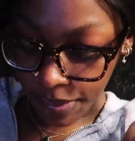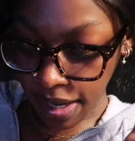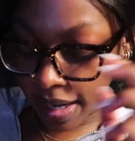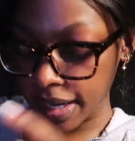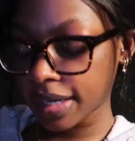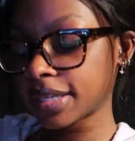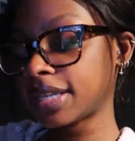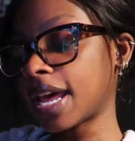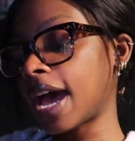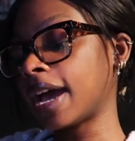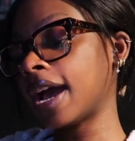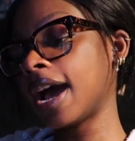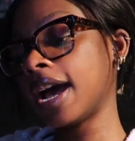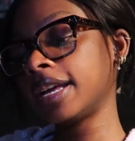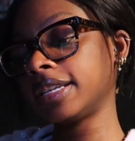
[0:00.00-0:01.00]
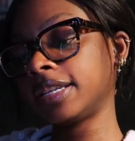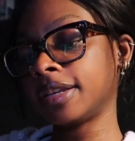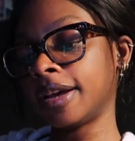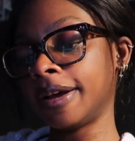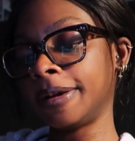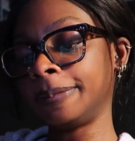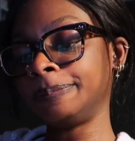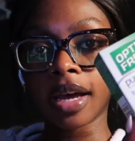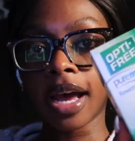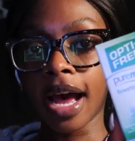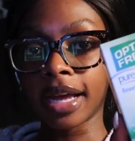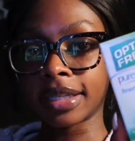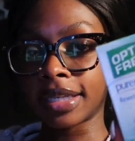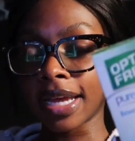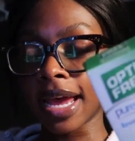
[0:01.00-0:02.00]
box i got some
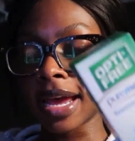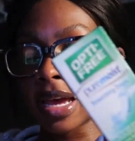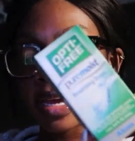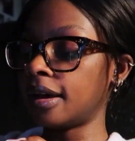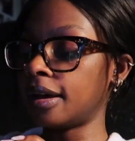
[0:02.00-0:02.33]
contact